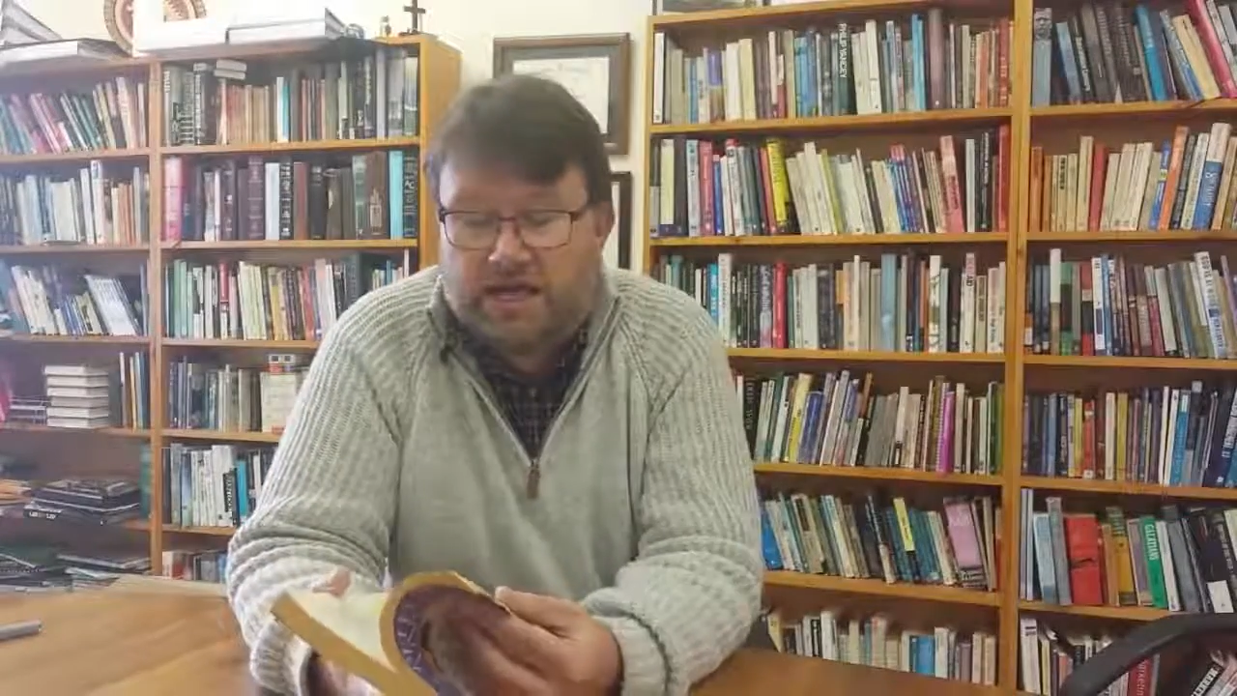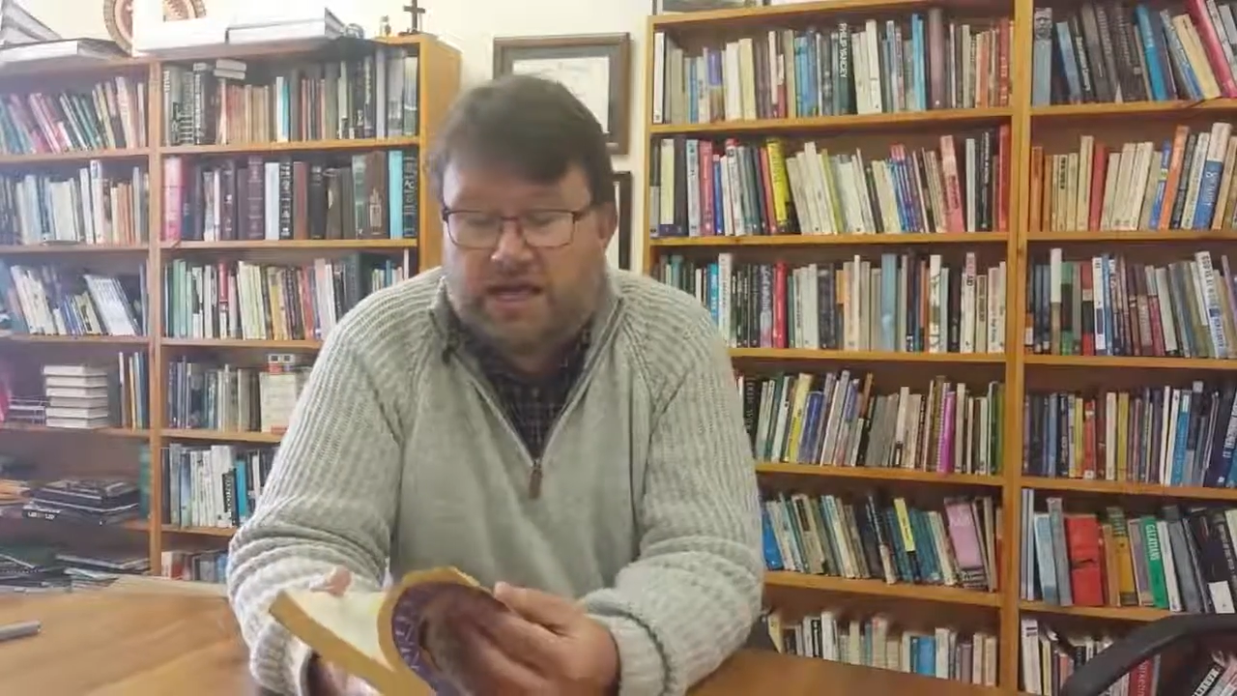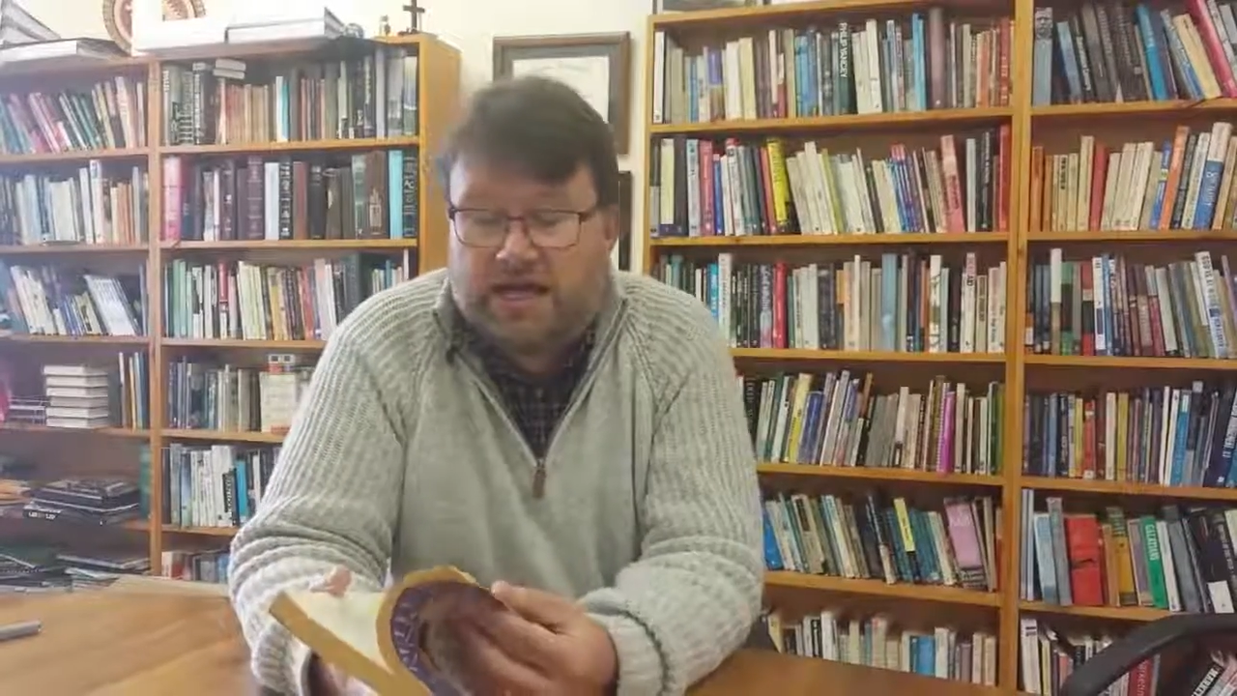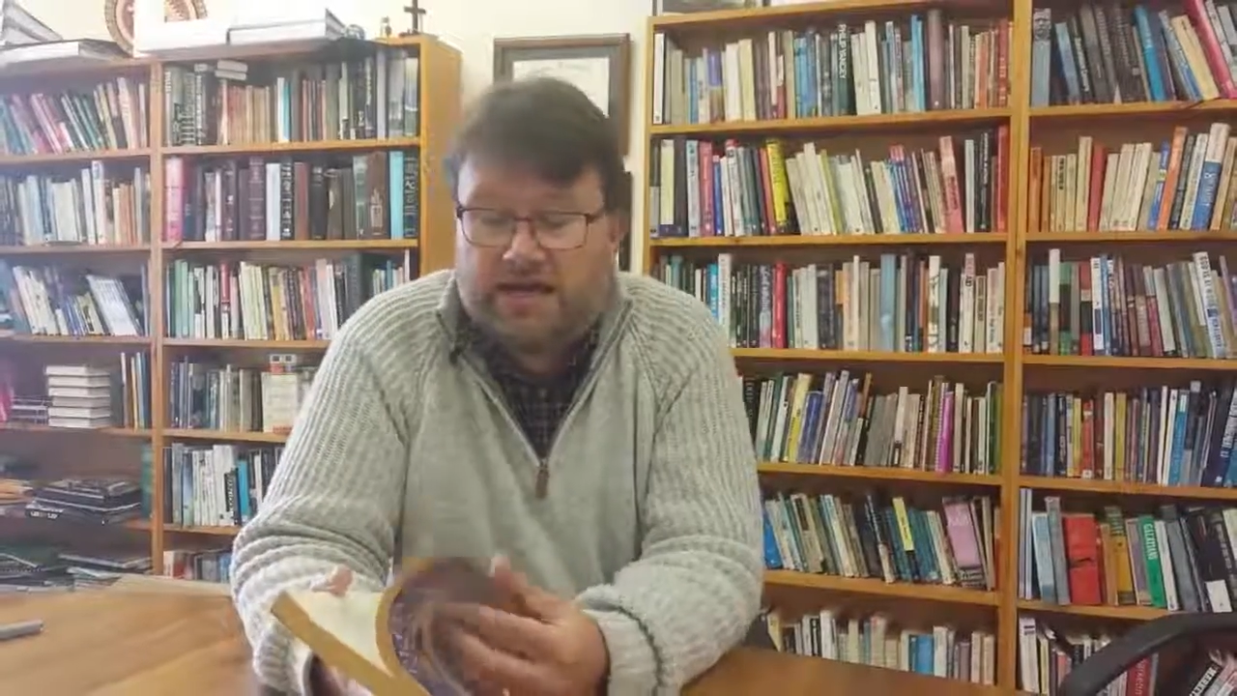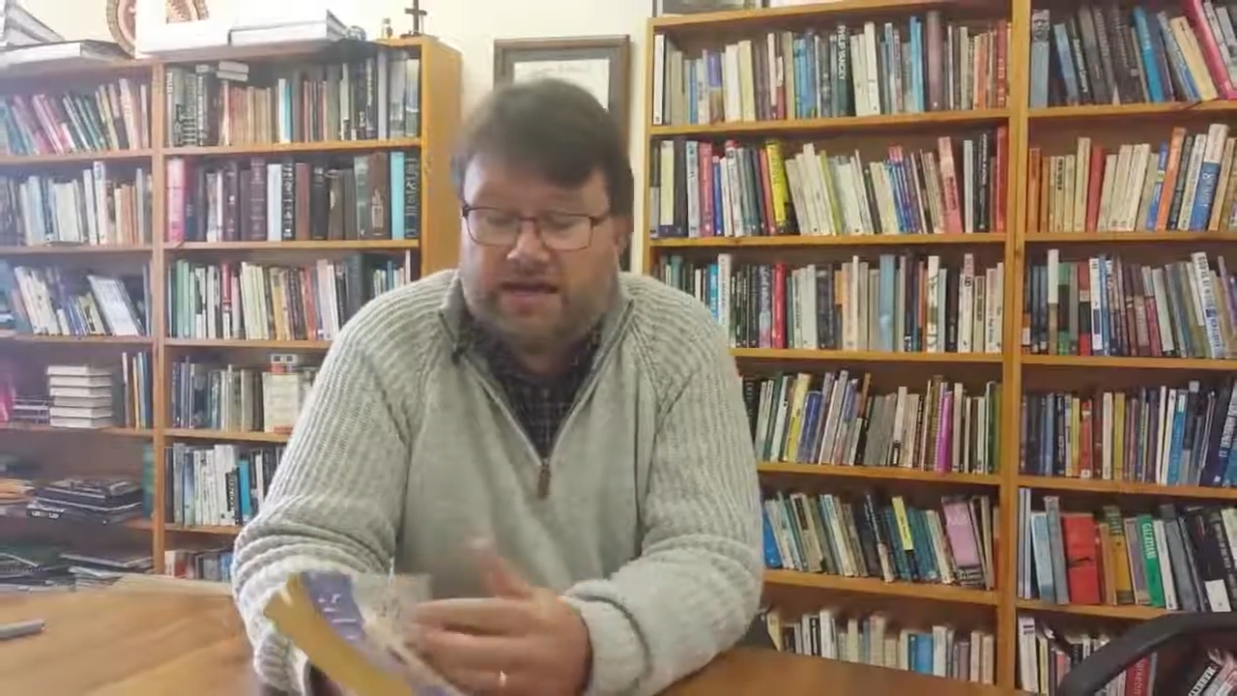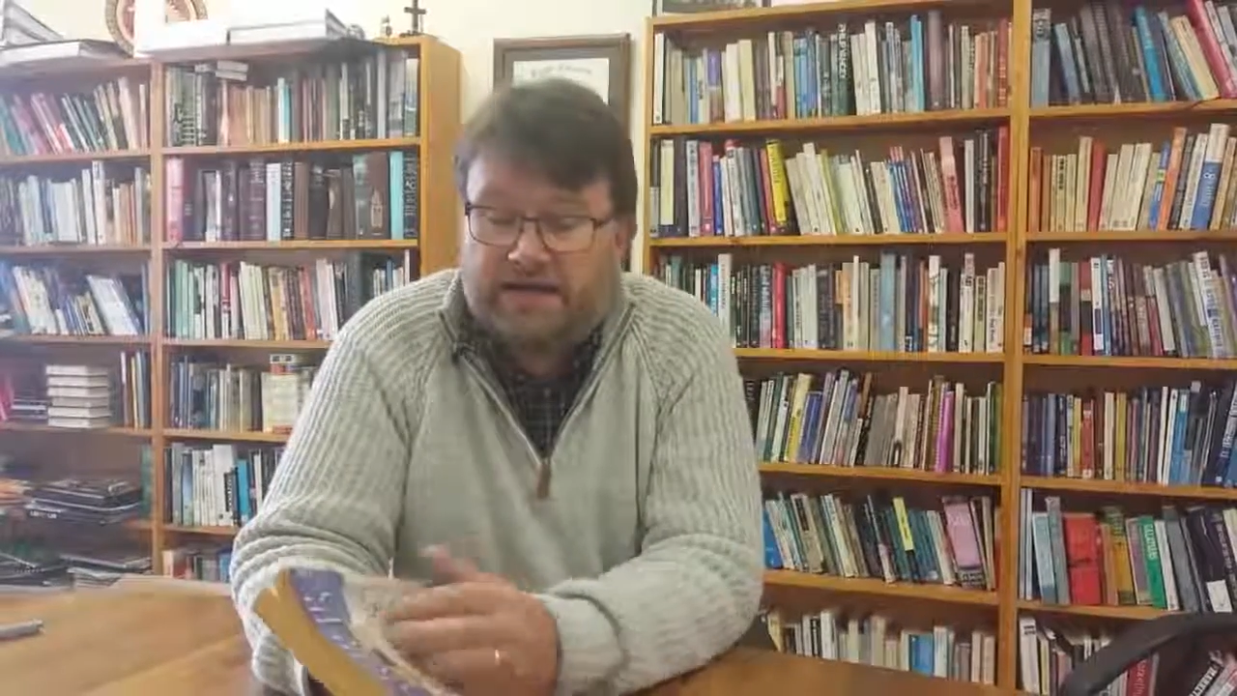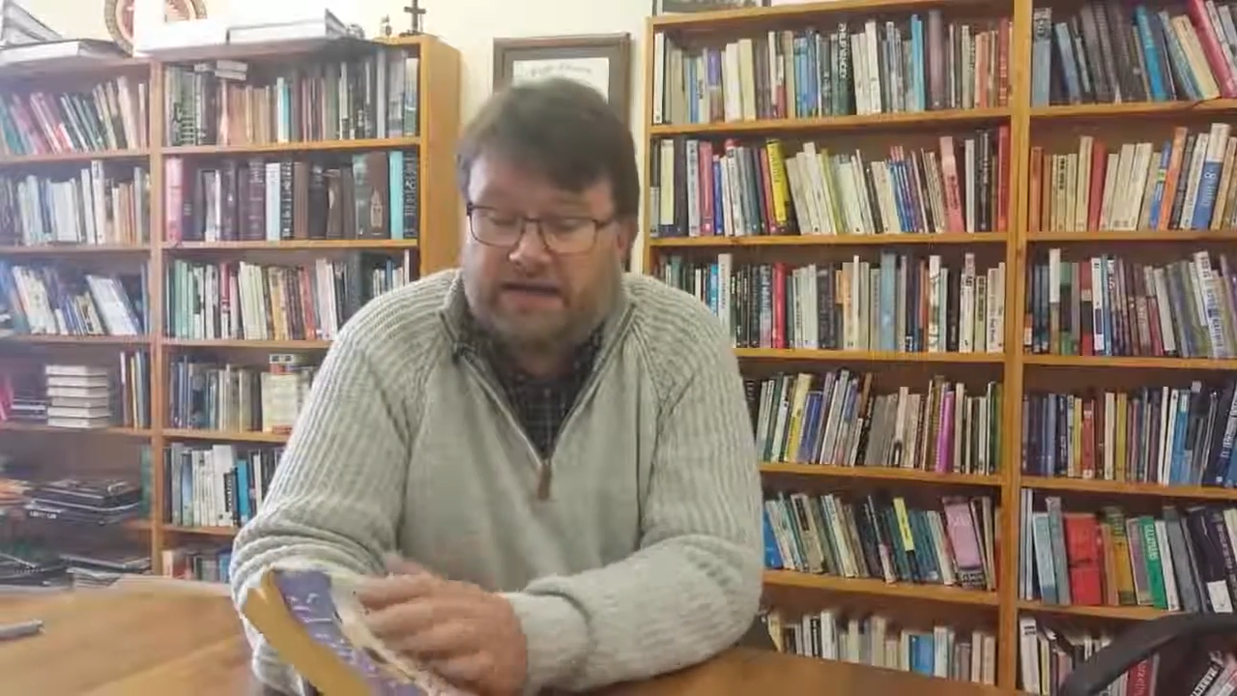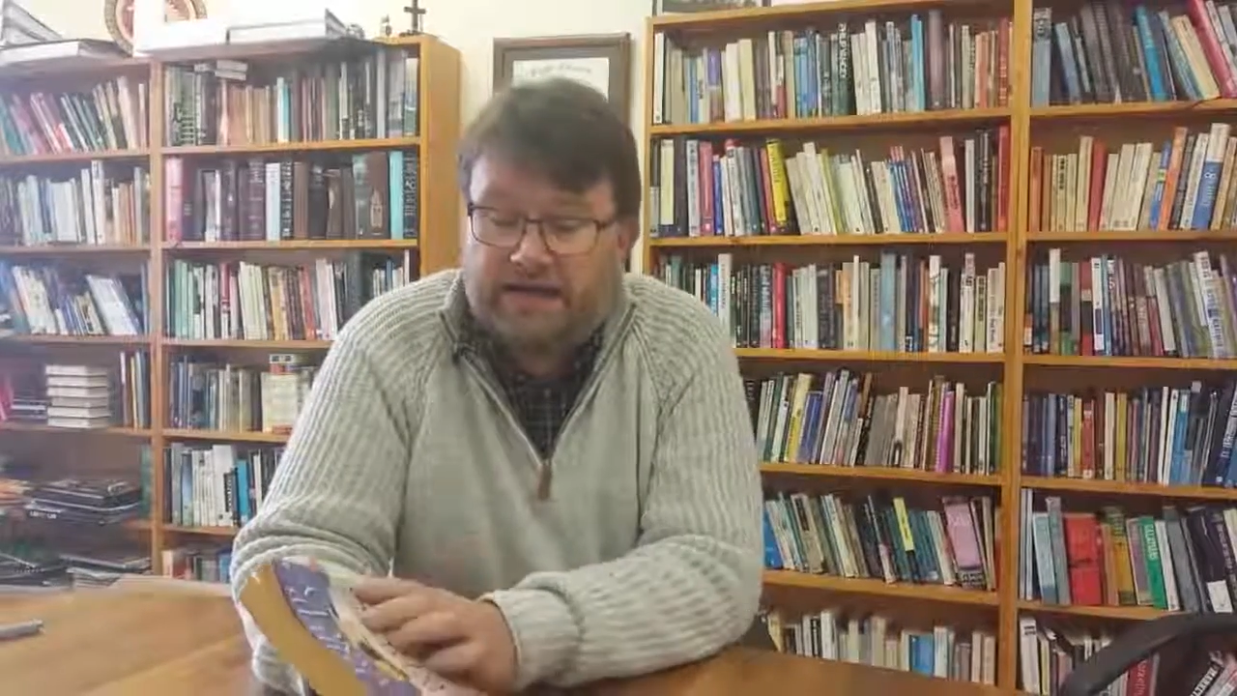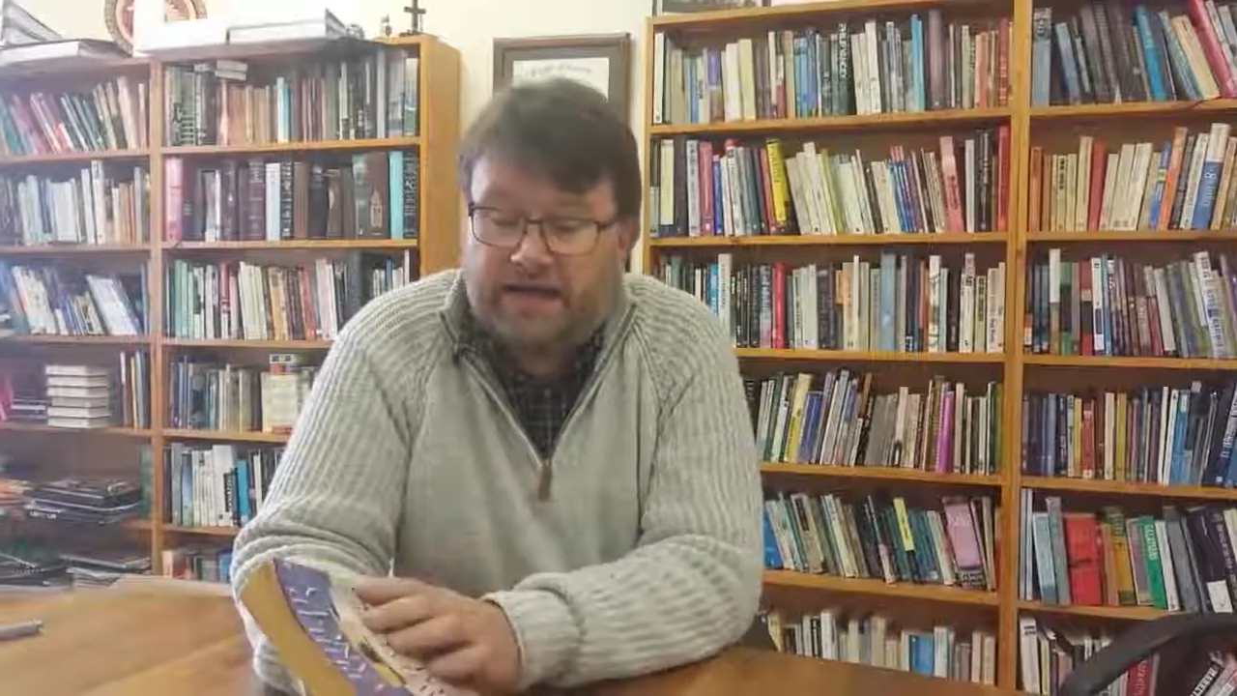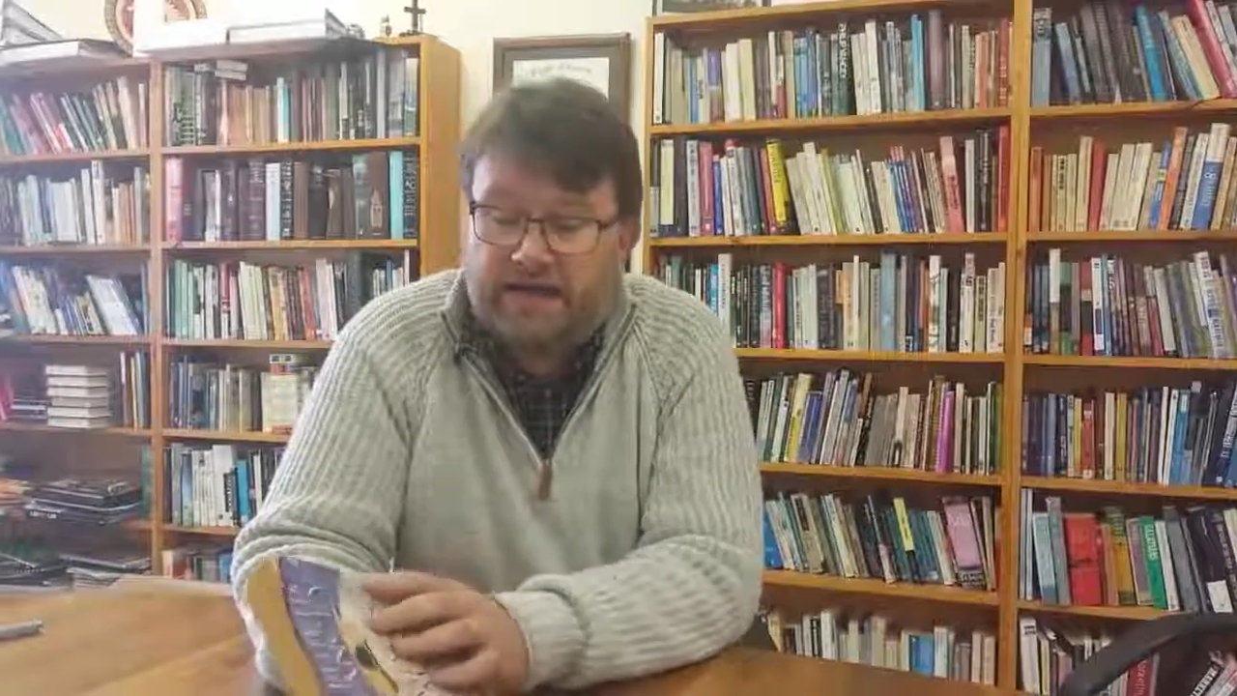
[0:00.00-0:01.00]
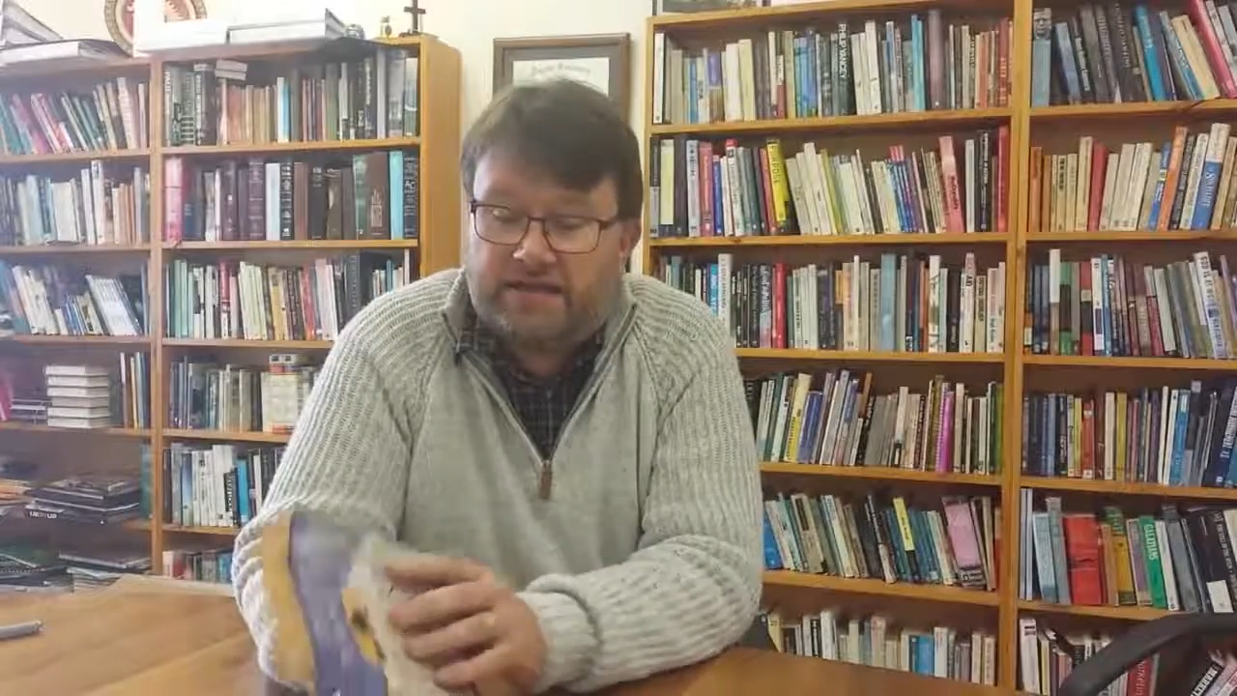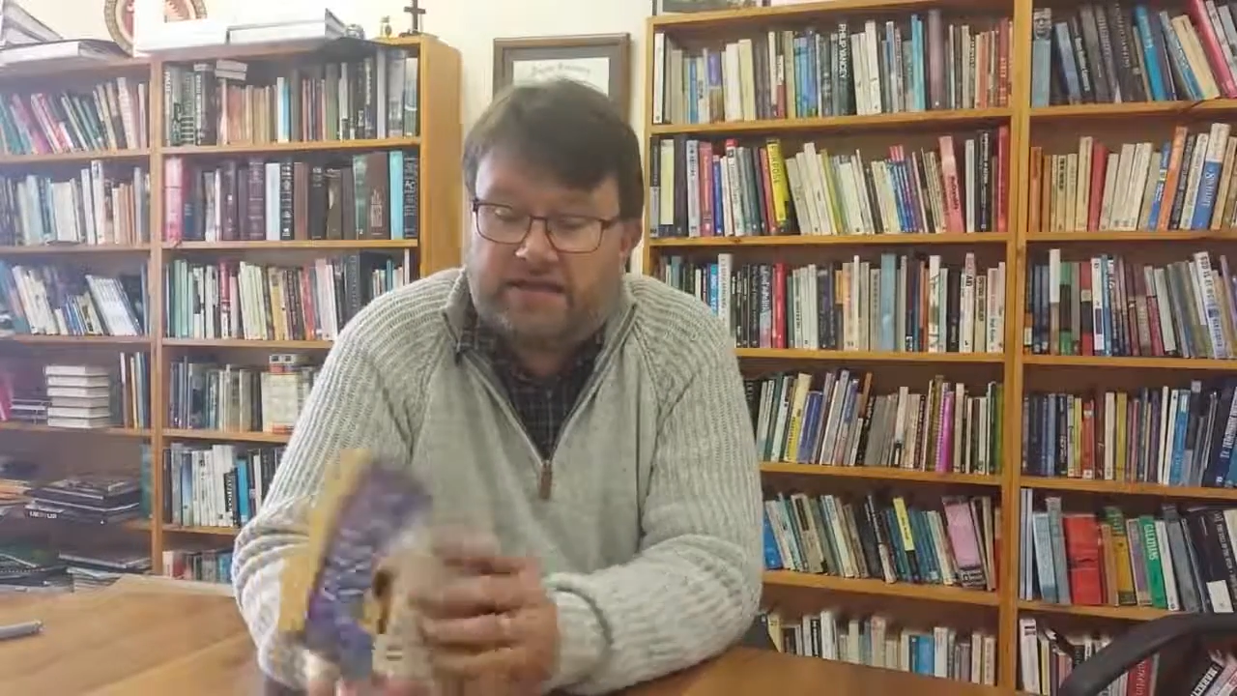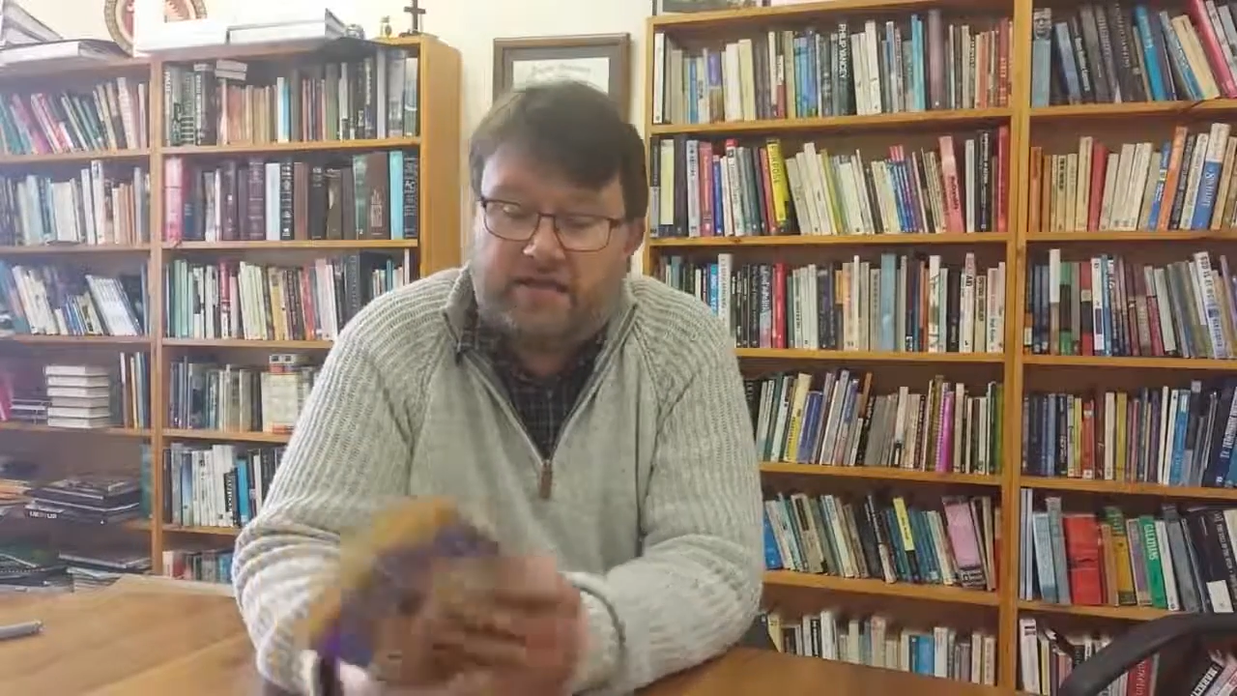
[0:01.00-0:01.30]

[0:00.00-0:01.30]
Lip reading: And